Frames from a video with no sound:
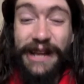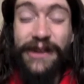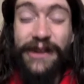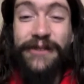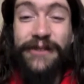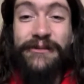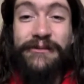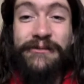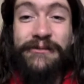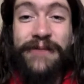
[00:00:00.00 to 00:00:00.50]

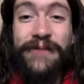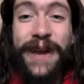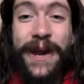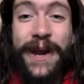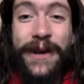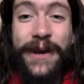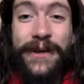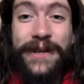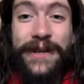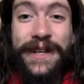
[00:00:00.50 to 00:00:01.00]

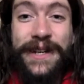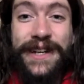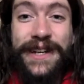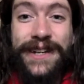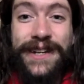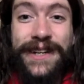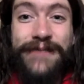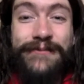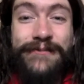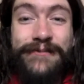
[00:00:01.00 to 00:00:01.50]
very
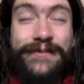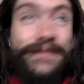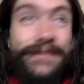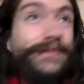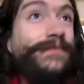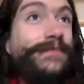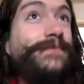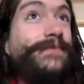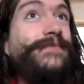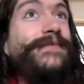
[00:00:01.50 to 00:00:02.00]

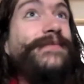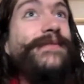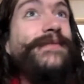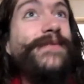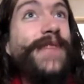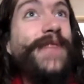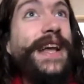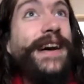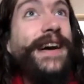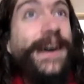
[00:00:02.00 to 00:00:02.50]

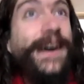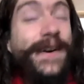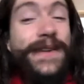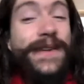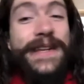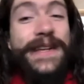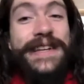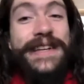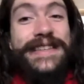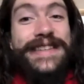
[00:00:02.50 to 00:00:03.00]
how
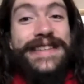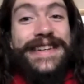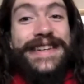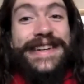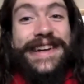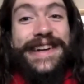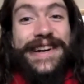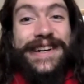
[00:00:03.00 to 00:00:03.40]
do they say,